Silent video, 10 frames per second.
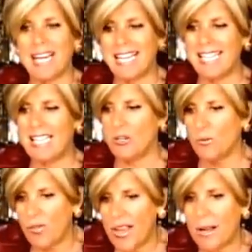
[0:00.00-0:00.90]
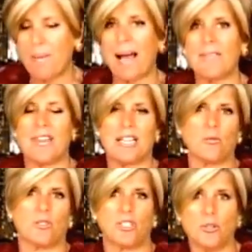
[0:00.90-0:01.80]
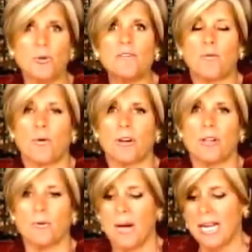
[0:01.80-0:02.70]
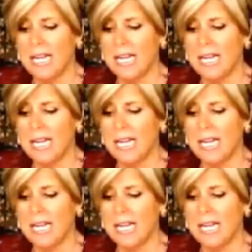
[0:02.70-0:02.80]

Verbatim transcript: in and you think buying things will do it for you.